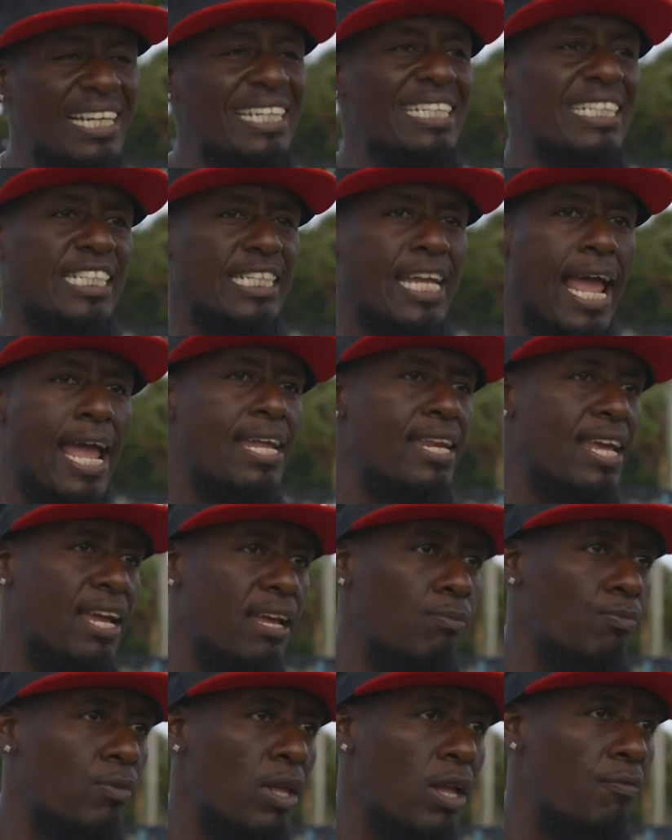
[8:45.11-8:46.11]
cliche
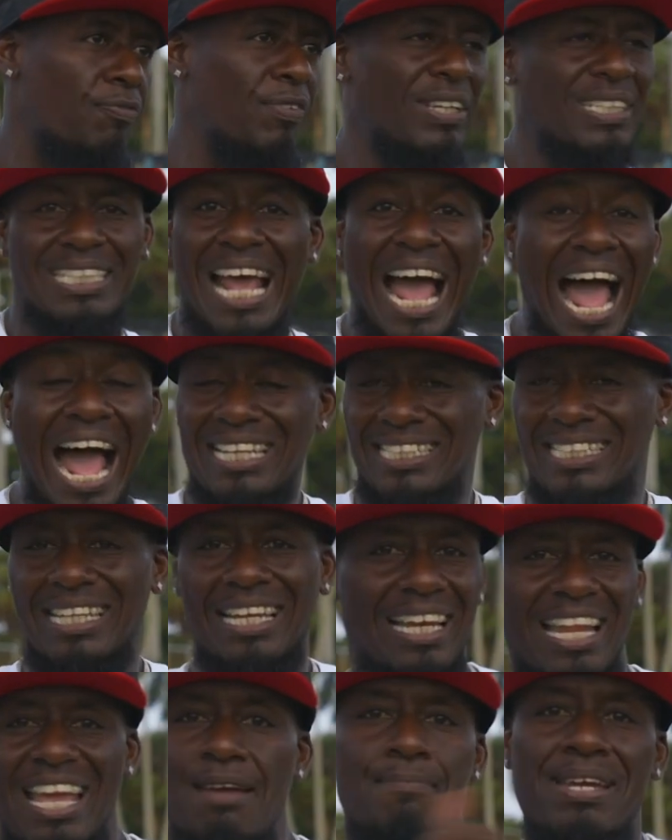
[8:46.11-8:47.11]
that the sky's the
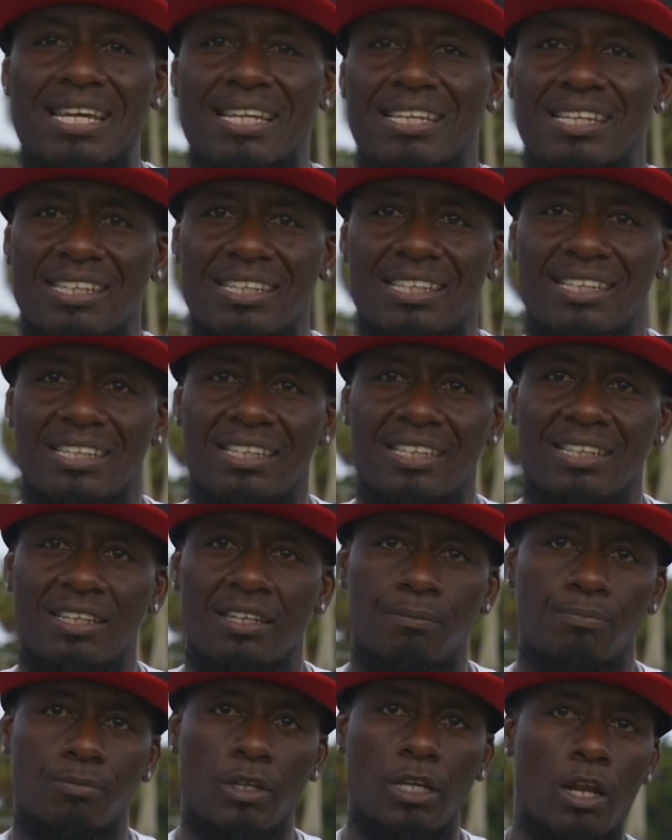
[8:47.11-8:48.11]
limit,
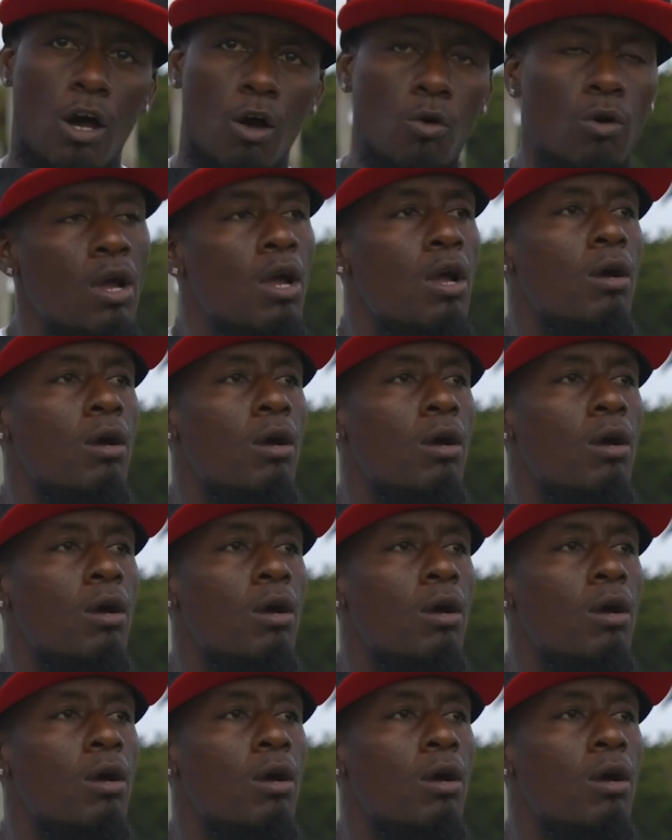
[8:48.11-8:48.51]
you know,